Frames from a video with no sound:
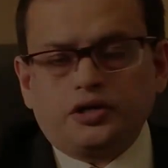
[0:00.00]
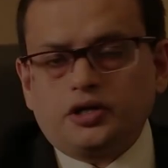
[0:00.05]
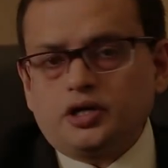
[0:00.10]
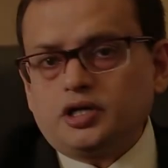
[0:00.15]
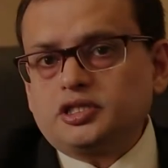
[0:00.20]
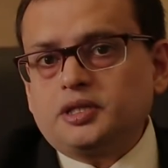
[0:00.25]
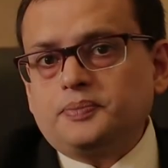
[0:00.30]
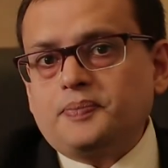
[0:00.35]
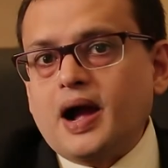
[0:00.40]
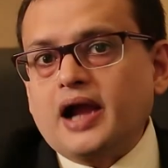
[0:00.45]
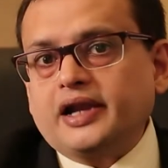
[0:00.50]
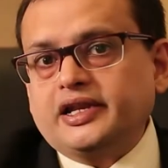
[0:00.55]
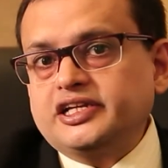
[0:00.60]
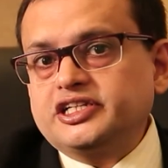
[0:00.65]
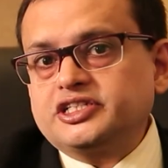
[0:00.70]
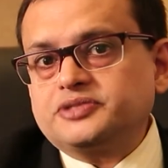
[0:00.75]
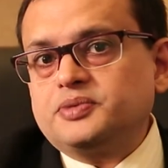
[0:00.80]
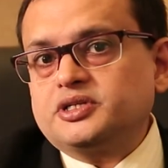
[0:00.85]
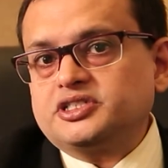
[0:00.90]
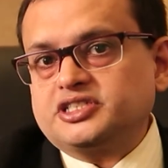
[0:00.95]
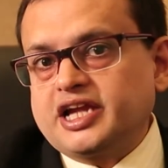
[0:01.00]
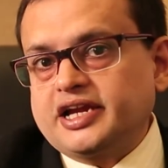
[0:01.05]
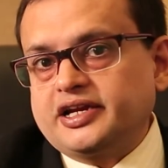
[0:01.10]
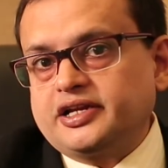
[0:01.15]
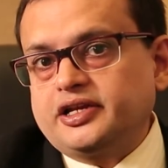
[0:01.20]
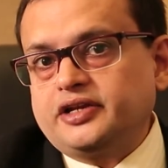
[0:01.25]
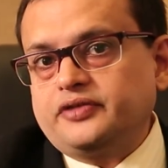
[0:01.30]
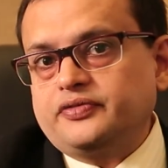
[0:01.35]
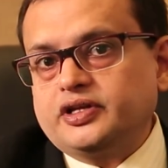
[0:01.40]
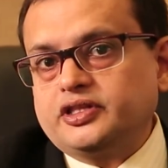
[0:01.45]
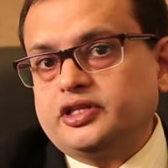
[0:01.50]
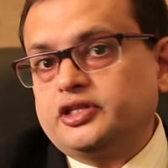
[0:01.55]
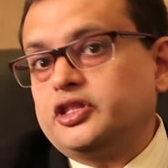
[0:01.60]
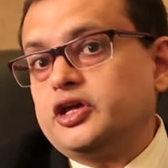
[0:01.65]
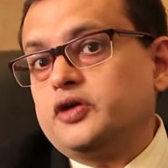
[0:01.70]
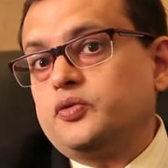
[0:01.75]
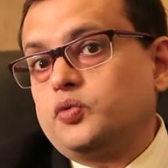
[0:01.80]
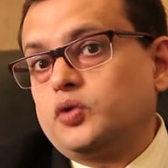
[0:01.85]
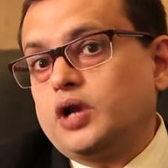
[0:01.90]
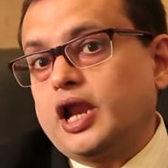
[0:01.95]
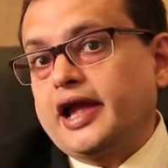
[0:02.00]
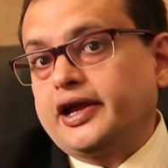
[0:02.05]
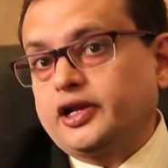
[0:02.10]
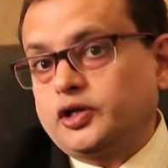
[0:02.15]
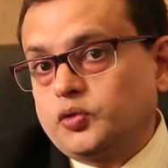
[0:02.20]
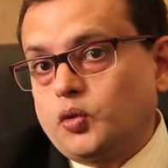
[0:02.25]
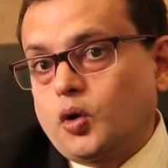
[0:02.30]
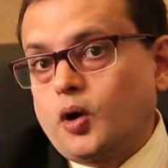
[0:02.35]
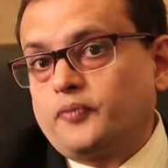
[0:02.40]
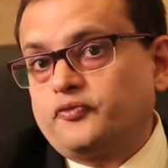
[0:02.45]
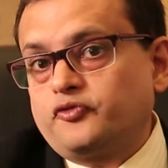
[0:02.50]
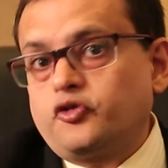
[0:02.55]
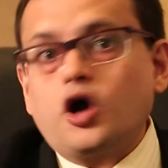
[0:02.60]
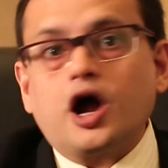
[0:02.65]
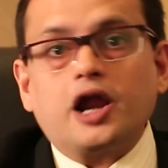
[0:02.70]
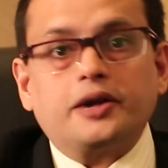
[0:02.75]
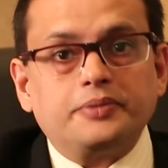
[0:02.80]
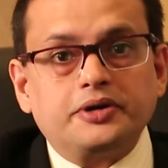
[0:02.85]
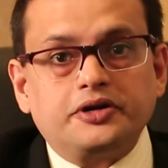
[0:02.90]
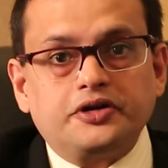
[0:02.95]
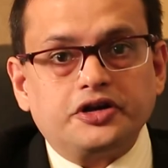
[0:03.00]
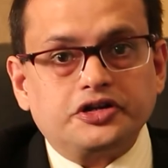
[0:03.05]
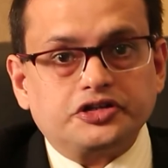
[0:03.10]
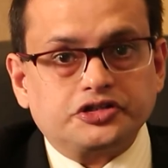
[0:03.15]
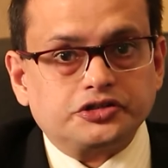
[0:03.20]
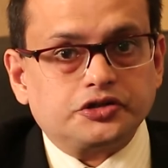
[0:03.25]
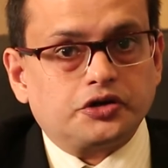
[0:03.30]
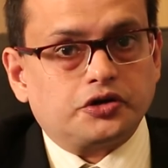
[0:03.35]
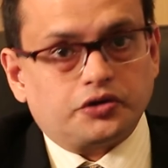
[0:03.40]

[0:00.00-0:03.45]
Here the parties must agree whether they would like to opt for arbitration